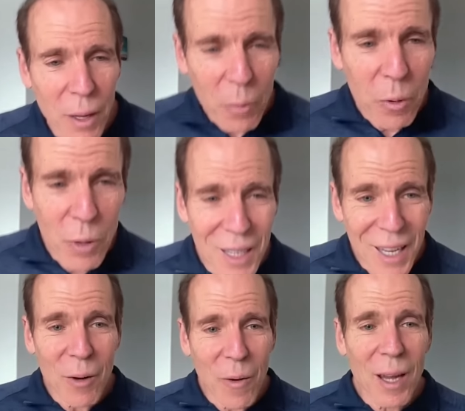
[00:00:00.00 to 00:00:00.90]
but we're going to
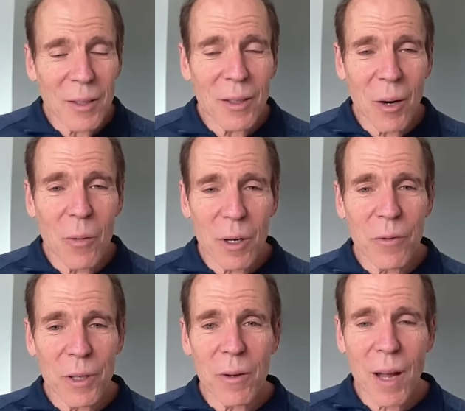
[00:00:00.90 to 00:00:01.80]
get it right. You know, we're going to
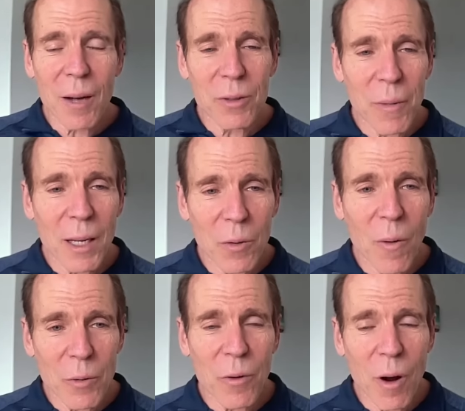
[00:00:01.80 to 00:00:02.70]
figure it out to make it
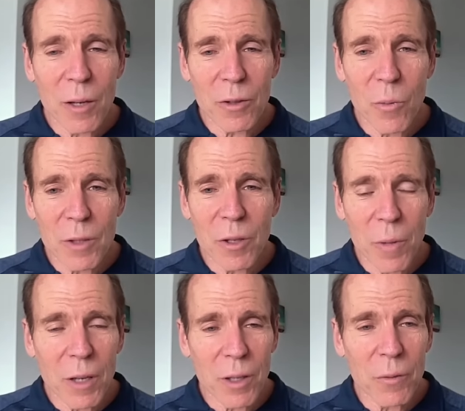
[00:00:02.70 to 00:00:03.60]
right for us, and what's the
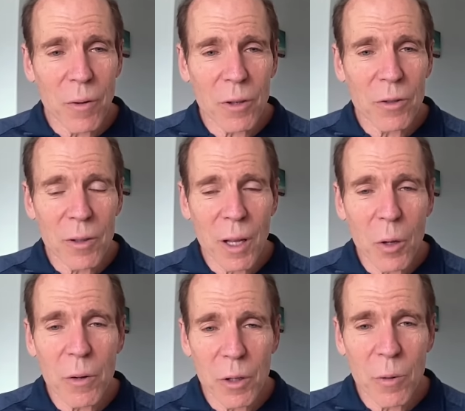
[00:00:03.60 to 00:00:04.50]
best thing for us to the
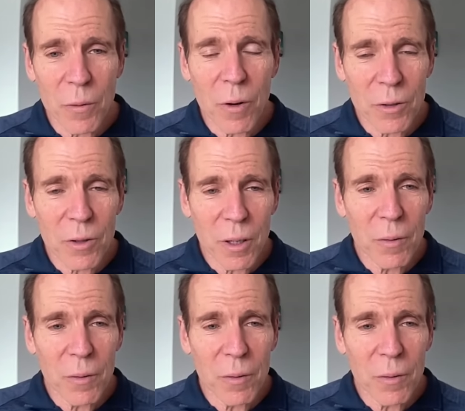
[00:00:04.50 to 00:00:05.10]
healthiest way for us to live.